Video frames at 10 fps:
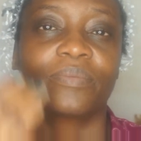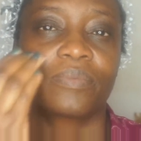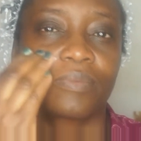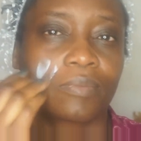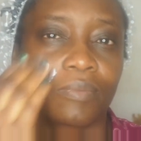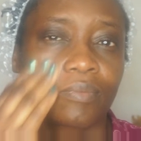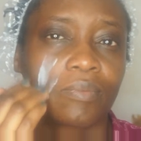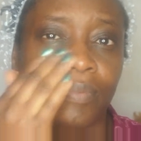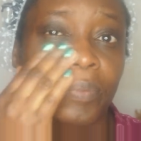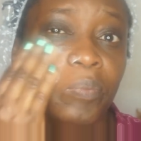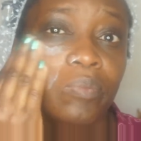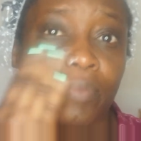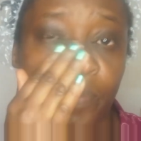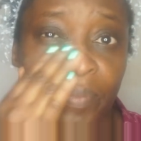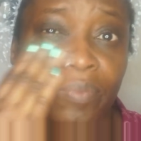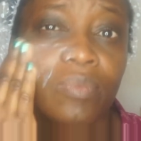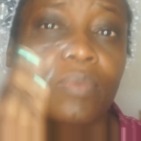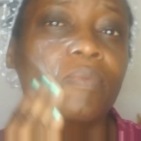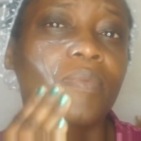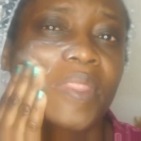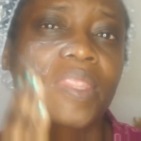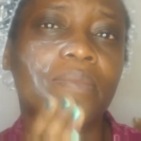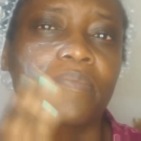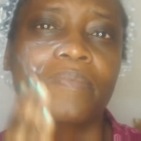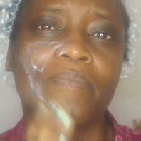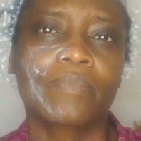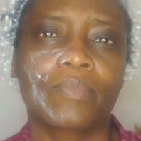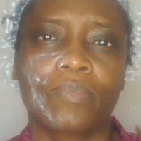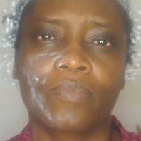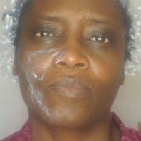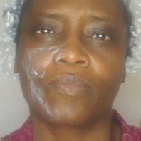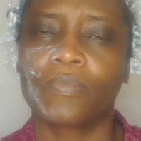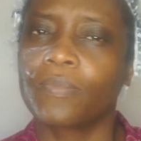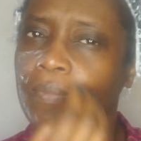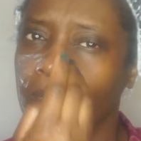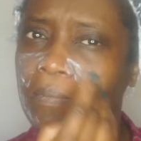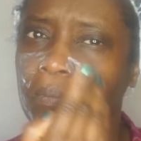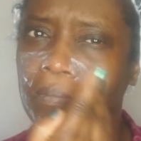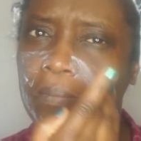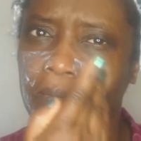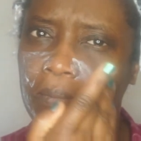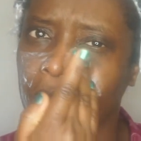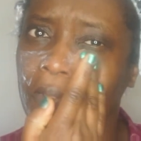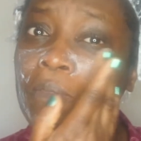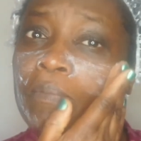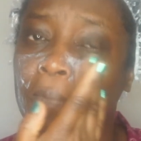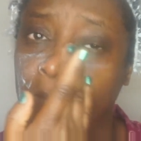Now let me read some of the other, but let me read out all the other ingredients it contains.